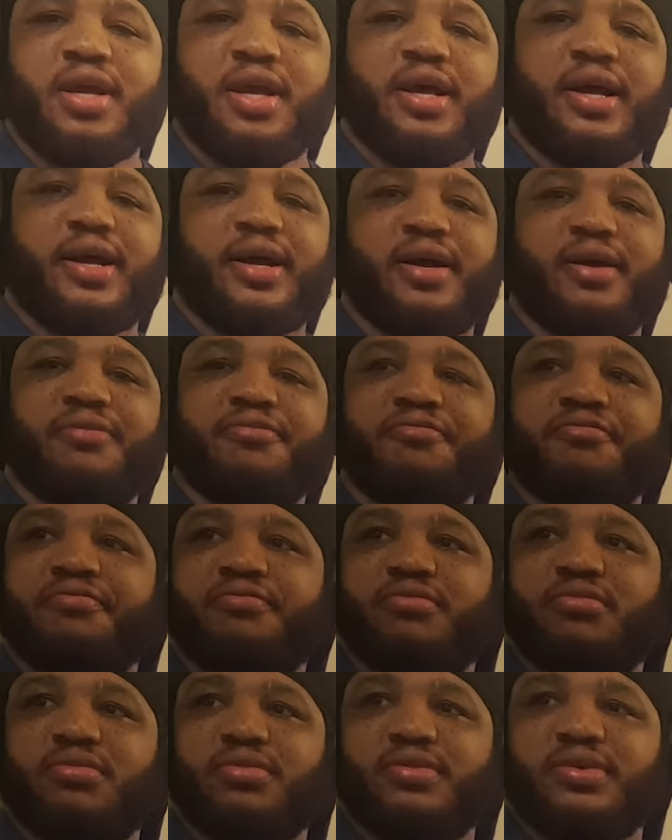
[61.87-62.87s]
Um,
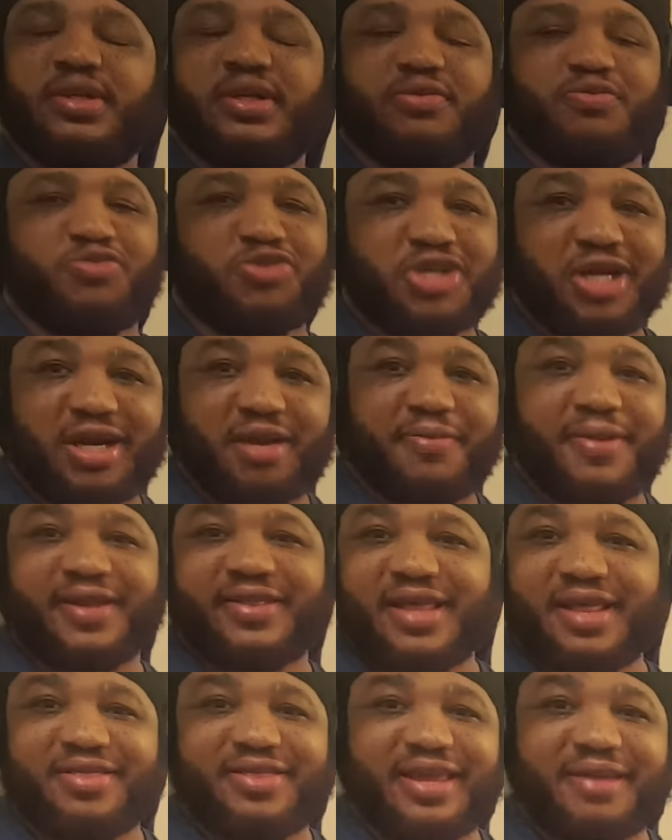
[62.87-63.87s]
trying to make
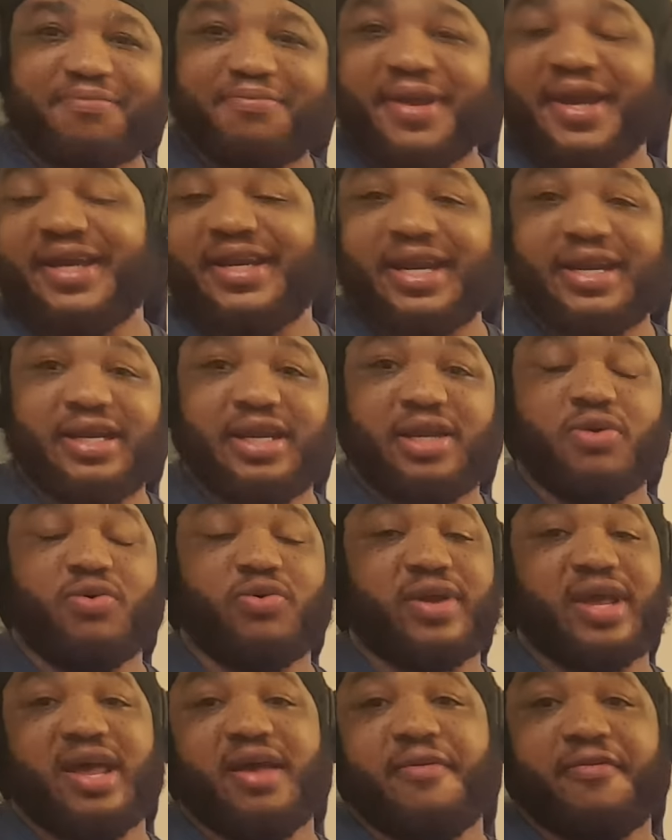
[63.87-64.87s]
that thing bigger than
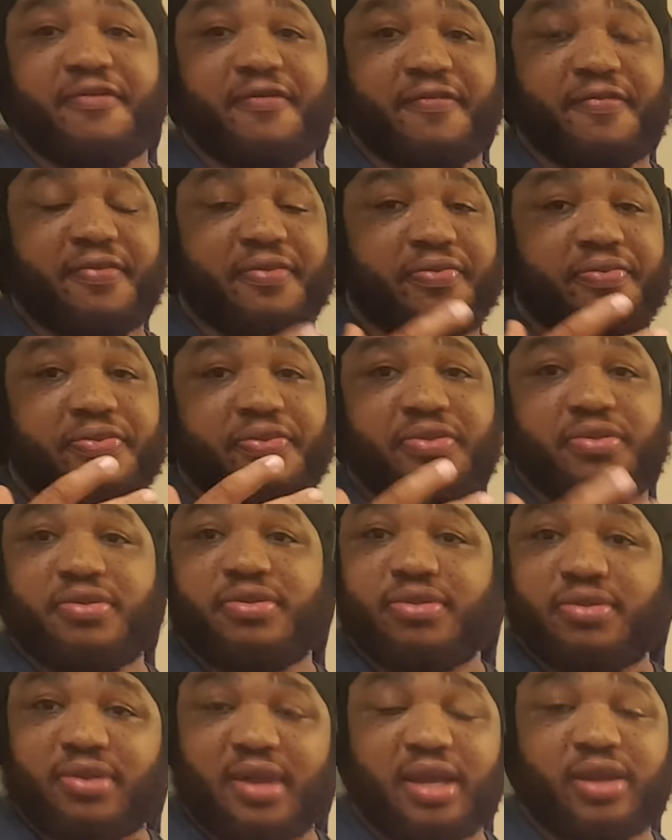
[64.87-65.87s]
NeoGAF.
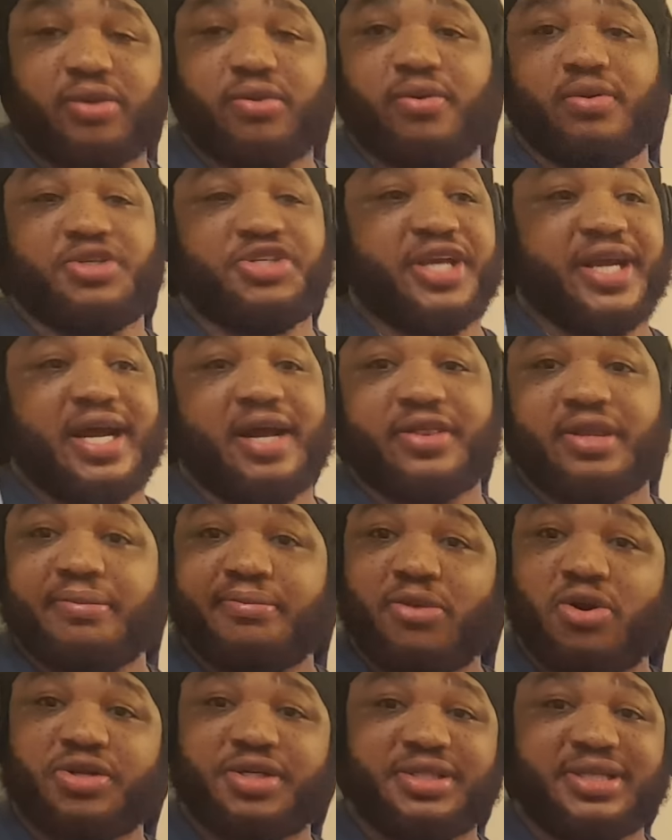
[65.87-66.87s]
Thank you. Check out the
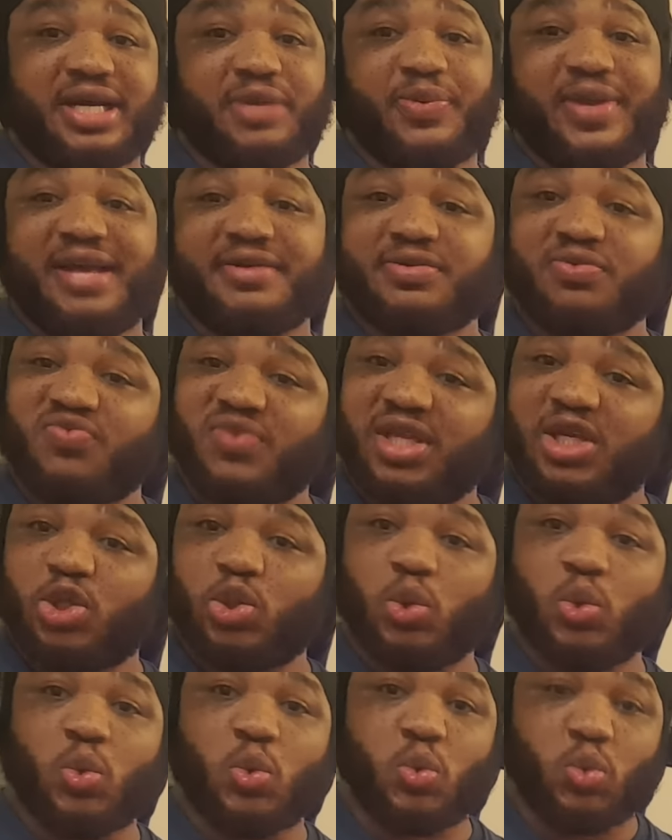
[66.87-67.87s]
merchandise. We have some really
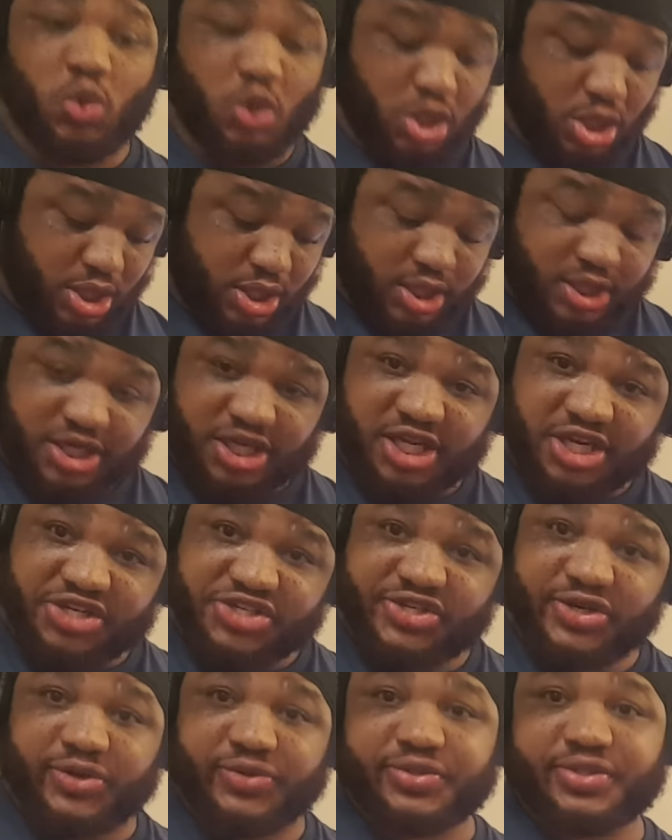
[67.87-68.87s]
cool
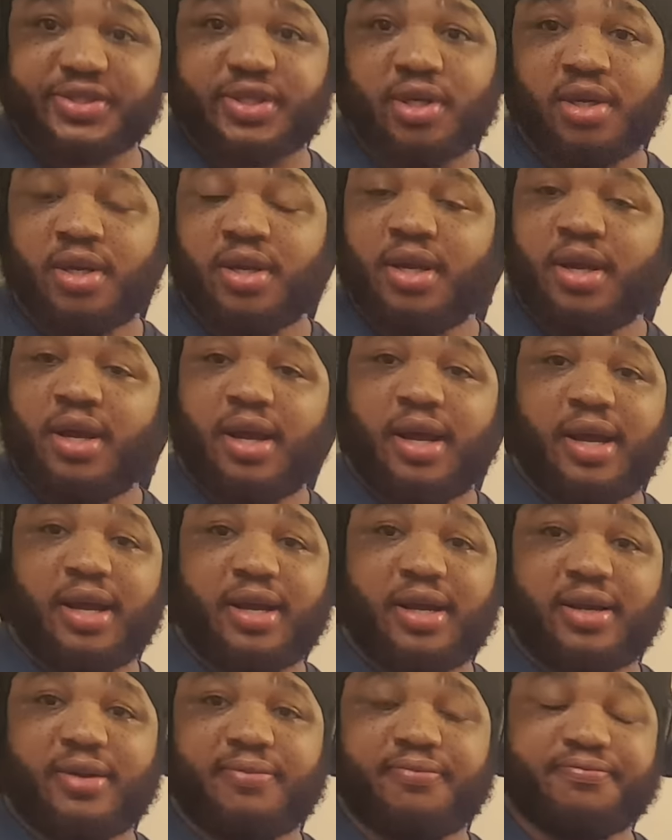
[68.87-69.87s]
t-shirts,
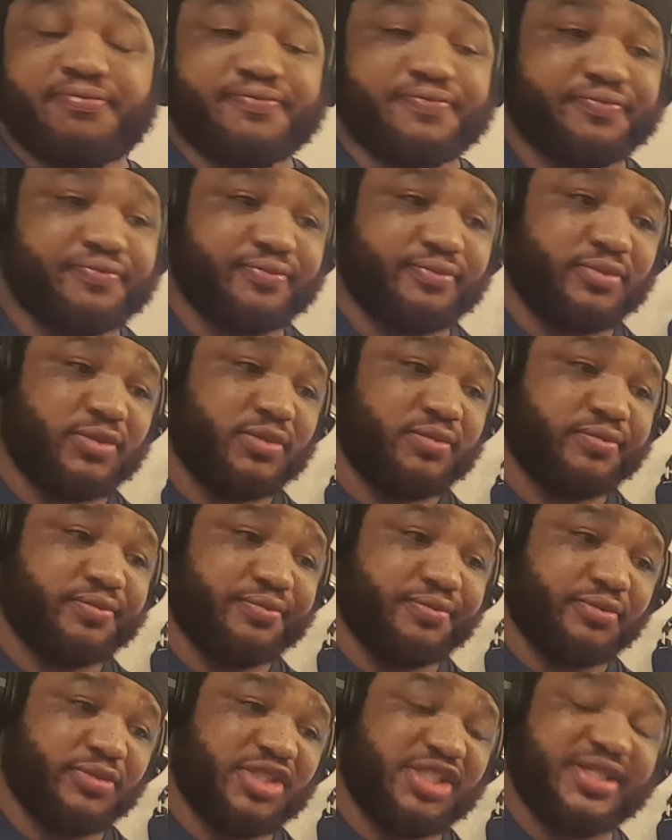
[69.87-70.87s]
um,
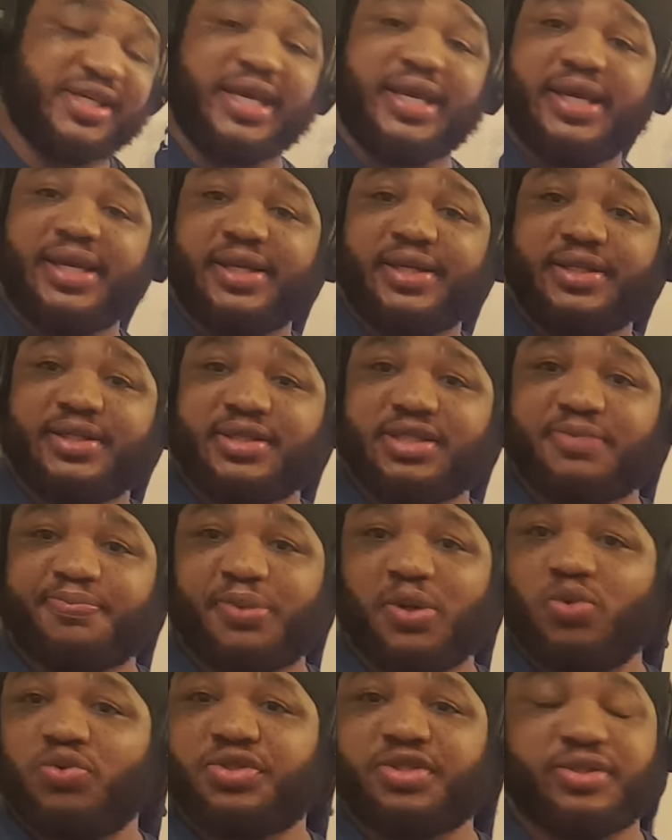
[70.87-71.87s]
skins,
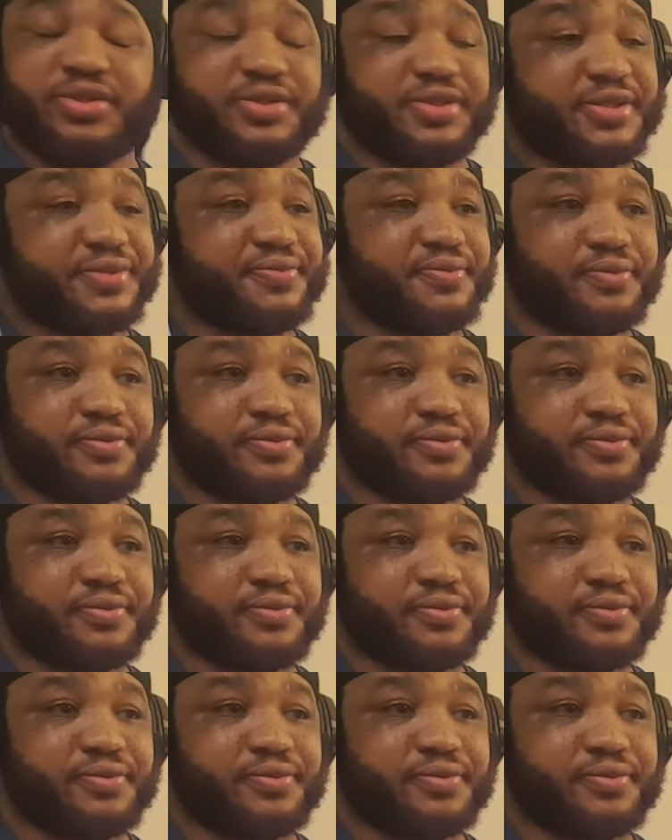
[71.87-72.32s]
posters.